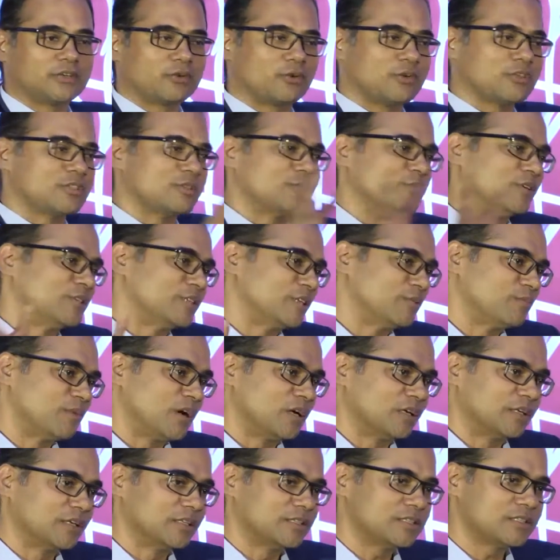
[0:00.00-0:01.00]
across emerging
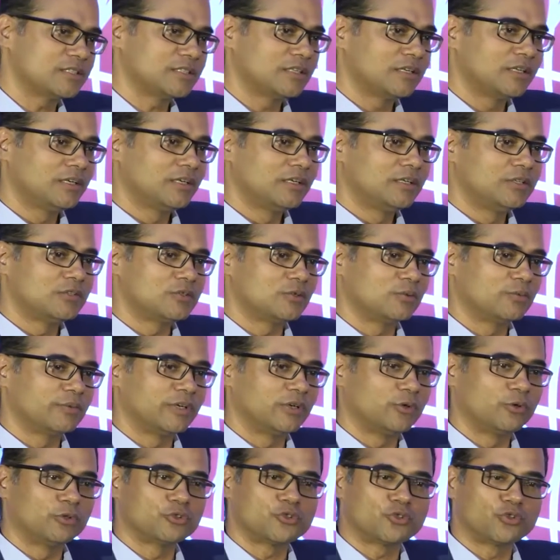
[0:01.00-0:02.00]
markets, so
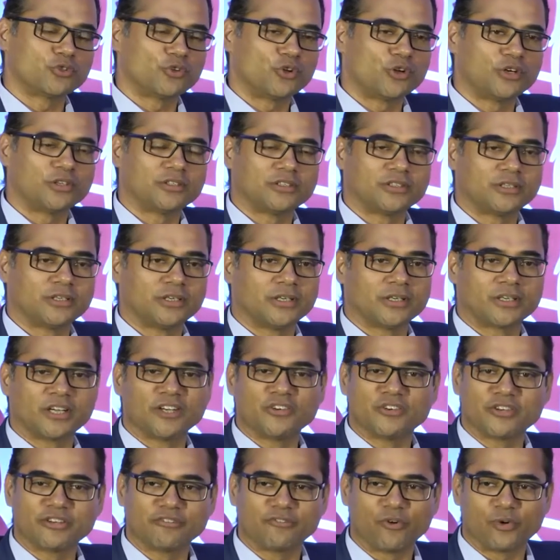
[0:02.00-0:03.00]
we are also not
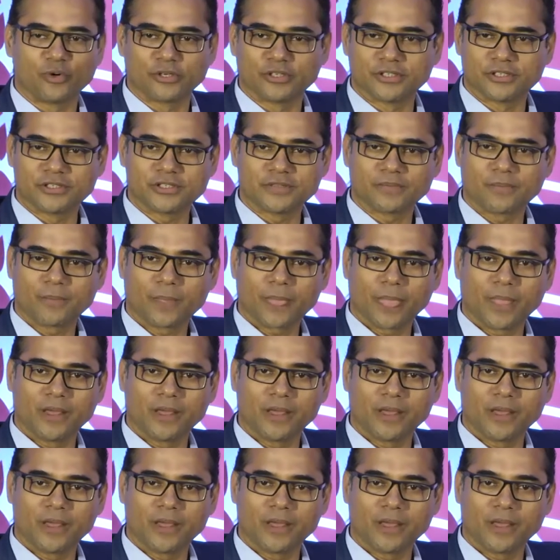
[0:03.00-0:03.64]
country focused.